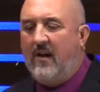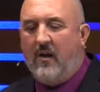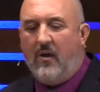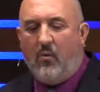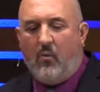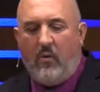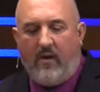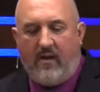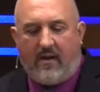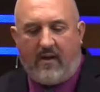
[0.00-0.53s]

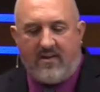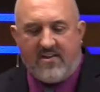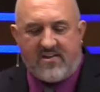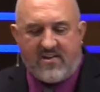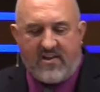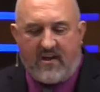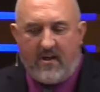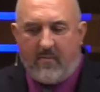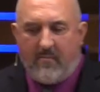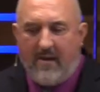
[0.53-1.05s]
we
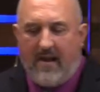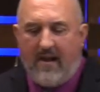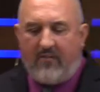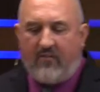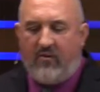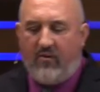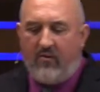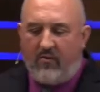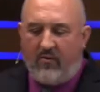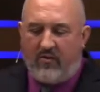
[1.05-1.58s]
consider
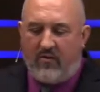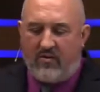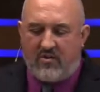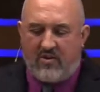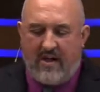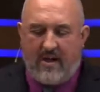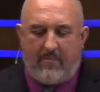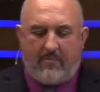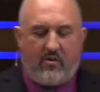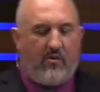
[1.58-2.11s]
Matthew
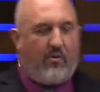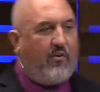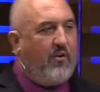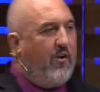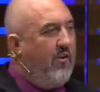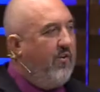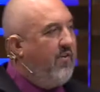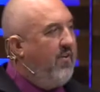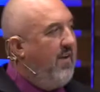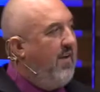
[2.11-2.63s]
chapter
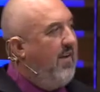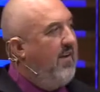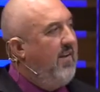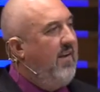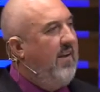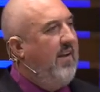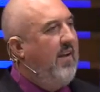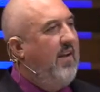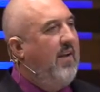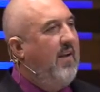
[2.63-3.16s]
13
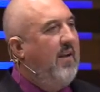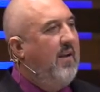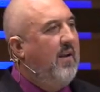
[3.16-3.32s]
the